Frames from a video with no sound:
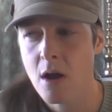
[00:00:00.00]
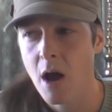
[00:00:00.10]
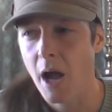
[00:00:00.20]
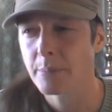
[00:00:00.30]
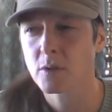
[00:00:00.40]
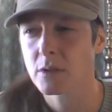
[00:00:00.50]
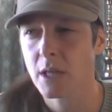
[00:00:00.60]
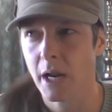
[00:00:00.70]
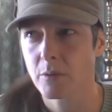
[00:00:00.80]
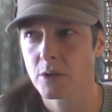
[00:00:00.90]
I'm,
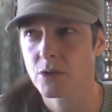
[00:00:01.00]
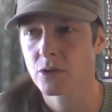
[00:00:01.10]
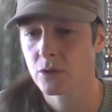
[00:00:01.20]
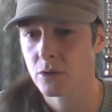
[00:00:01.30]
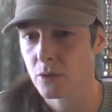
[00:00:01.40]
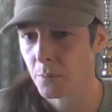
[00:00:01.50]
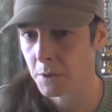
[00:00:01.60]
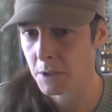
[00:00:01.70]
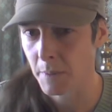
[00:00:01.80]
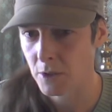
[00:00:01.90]
that I was super
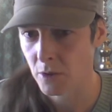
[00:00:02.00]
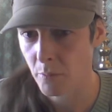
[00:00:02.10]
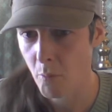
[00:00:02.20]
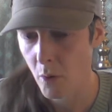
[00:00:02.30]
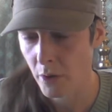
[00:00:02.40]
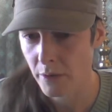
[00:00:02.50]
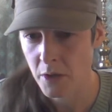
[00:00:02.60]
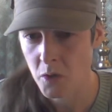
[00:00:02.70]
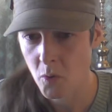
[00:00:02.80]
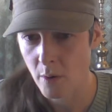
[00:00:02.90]
special more than
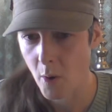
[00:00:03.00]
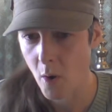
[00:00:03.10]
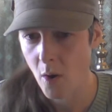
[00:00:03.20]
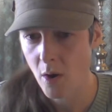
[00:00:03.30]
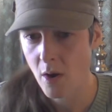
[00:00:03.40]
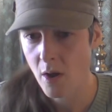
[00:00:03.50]
the normal.